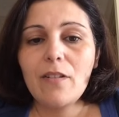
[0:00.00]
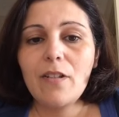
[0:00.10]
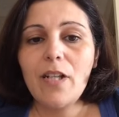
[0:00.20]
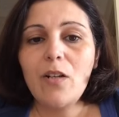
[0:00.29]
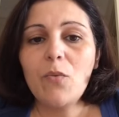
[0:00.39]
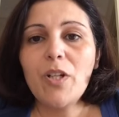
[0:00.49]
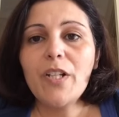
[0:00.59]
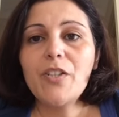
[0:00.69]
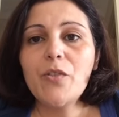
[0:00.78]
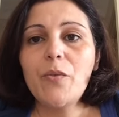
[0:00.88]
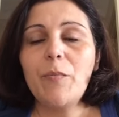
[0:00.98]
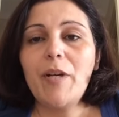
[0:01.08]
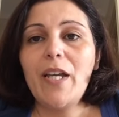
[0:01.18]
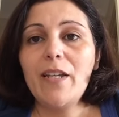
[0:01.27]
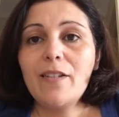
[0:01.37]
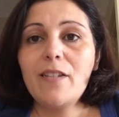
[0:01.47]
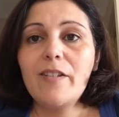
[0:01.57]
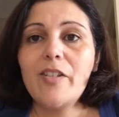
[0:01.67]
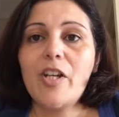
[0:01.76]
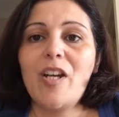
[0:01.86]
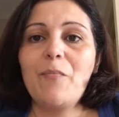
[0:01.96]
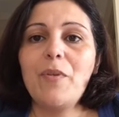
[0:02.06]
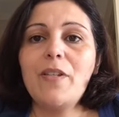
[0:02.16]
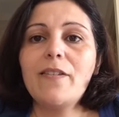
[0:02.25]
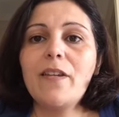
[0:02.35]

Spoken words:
Now what I do on my X-Stitch app is